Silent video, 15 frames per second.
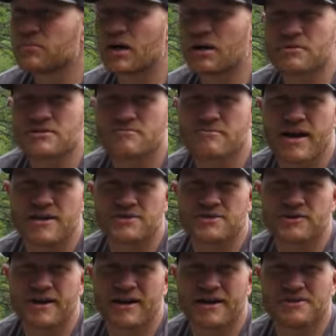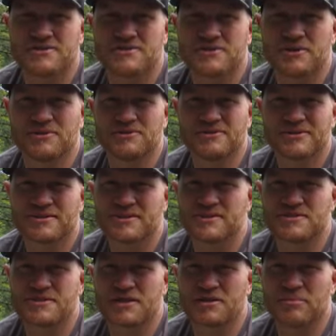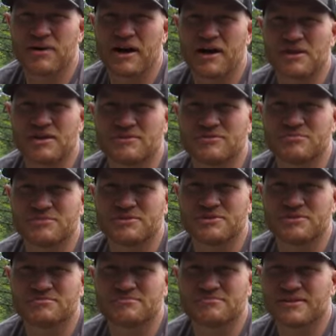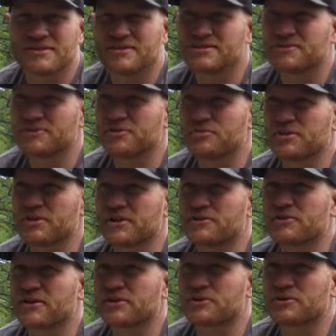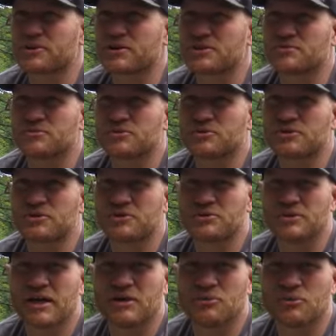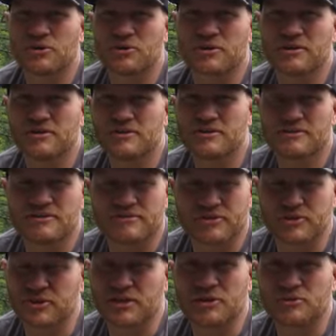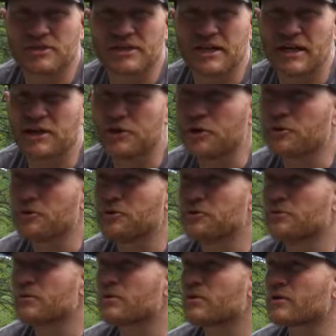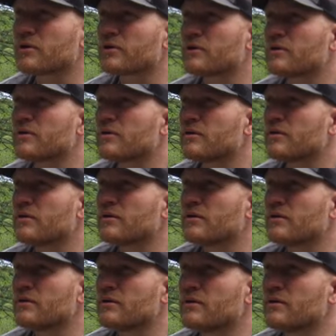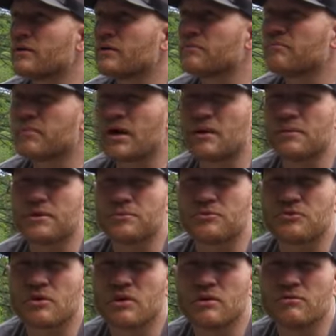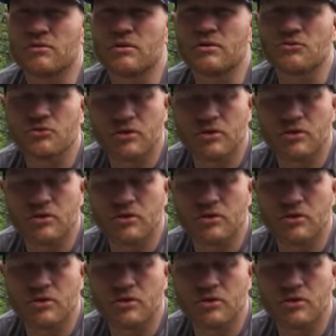Bobby's the master at it, so he's done a pile of them. There's nobody I'd rather trust more to do that work. Really the only guy I know to do the work than Bobby himself.